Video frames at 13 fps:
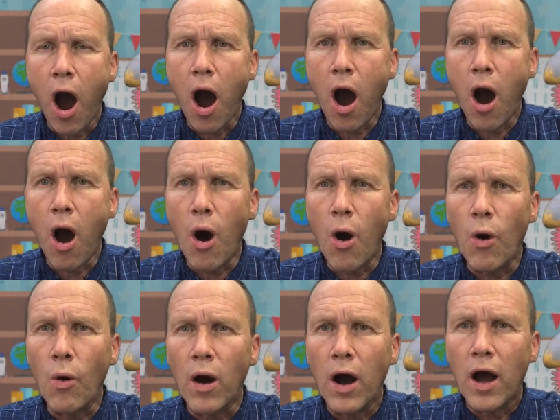
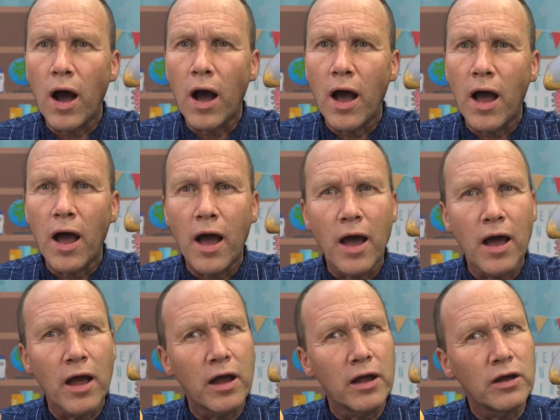Oh.
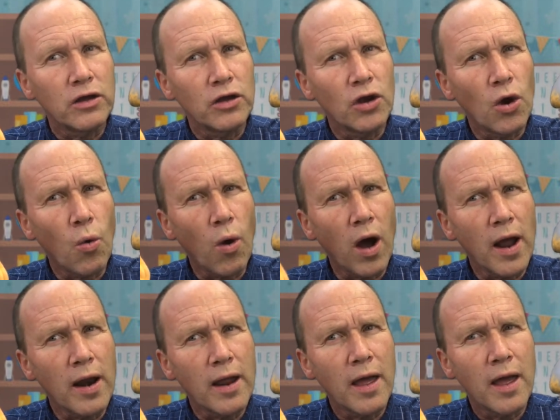You know
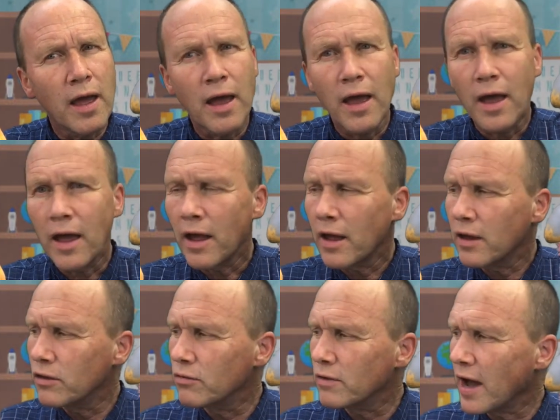what?
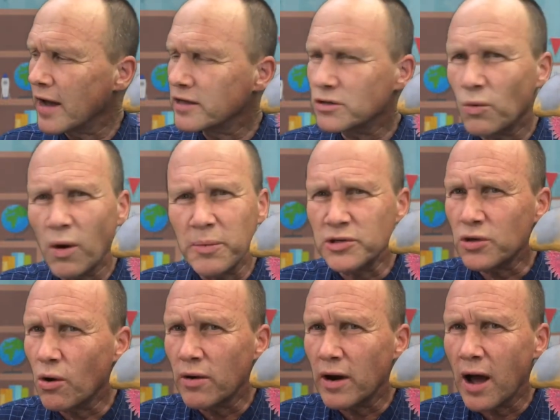You guys, what was
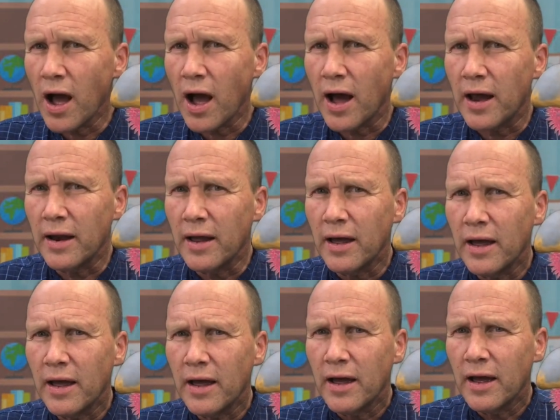going on?
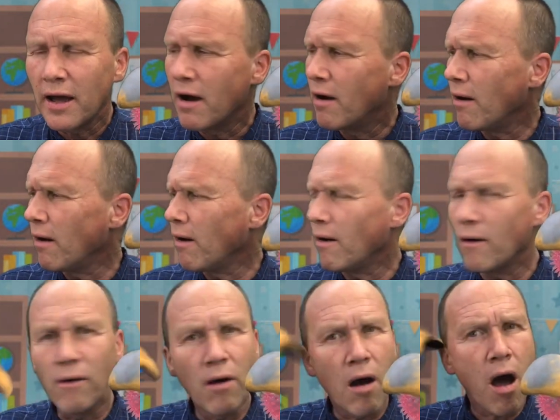
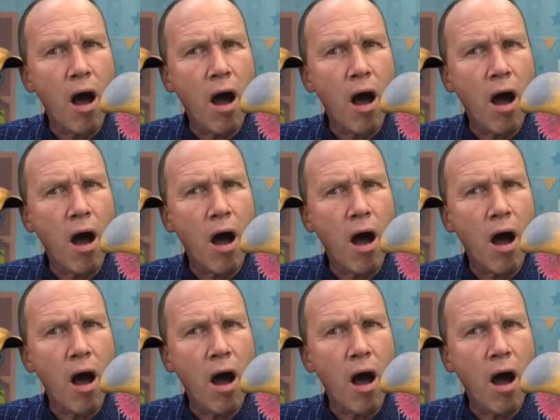Oh.